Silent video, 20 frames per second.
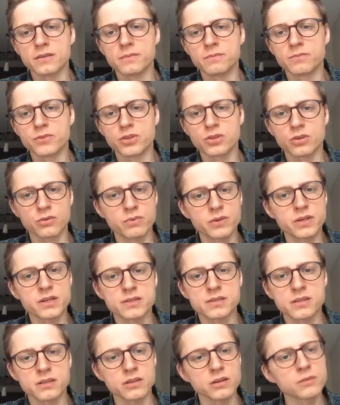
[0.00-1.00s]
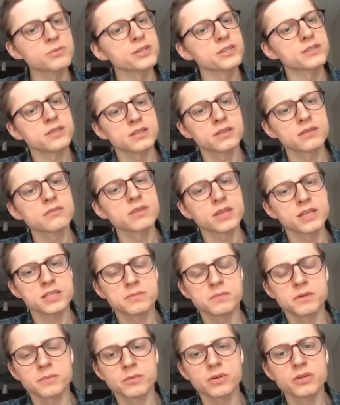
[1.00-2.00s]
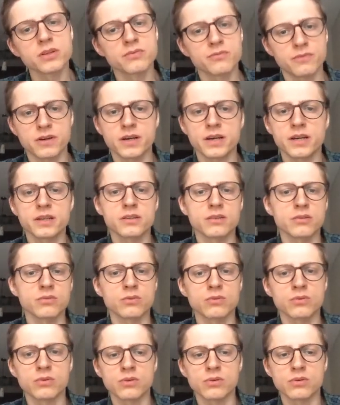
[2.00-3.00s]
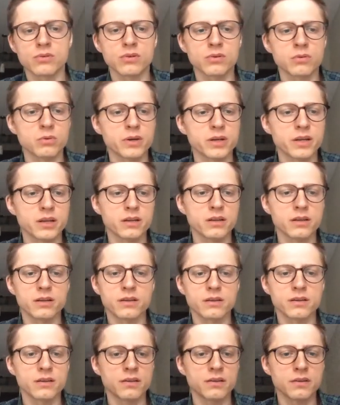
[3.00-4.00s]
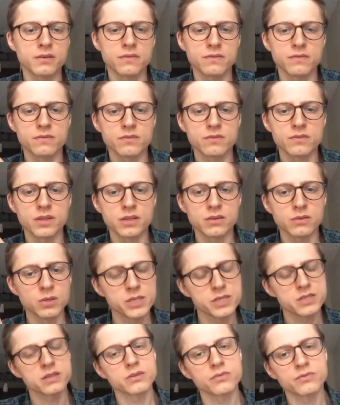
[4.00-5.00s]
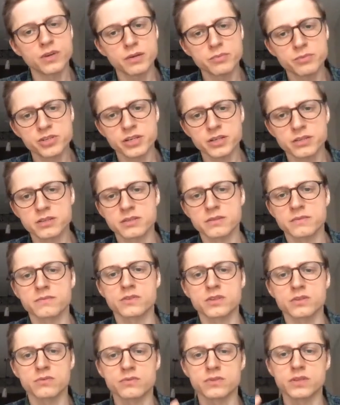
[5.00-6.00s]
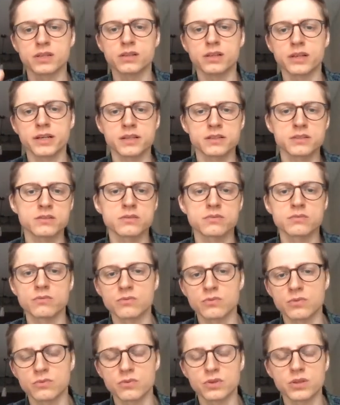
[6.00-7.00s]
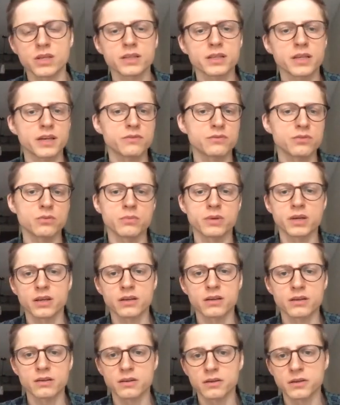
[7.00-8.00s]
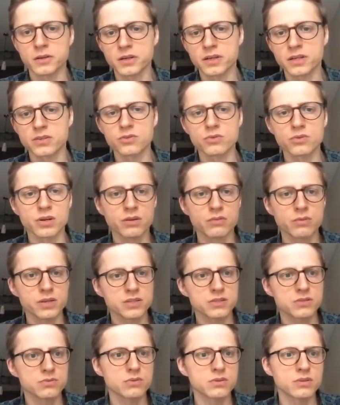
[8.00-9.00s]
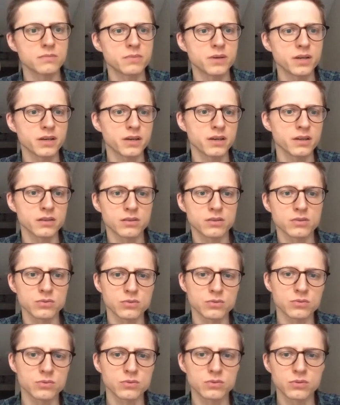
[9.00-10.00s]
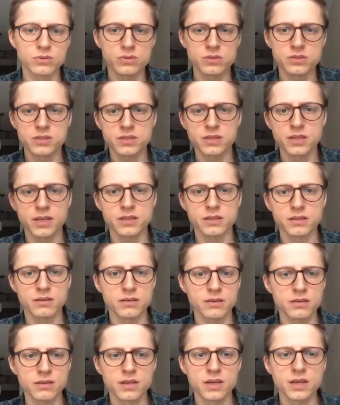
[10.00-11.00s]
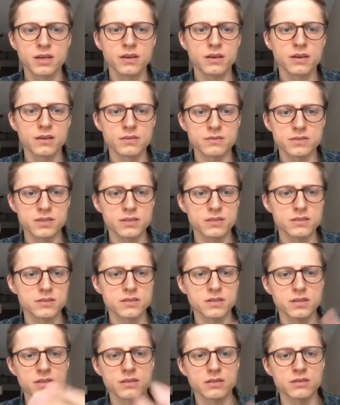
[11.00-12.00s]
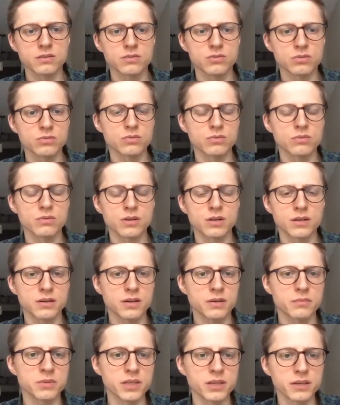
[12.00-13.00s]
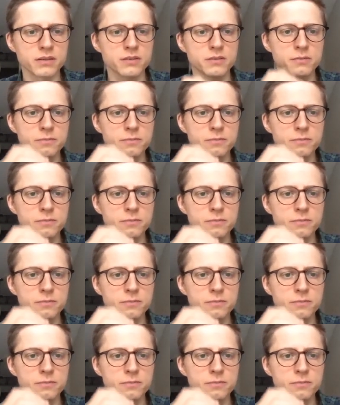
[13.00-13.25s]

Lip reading: that object that has been modified, or query the list of objects. So the clients would not have to make a new request to the backend to load the data that is needed to update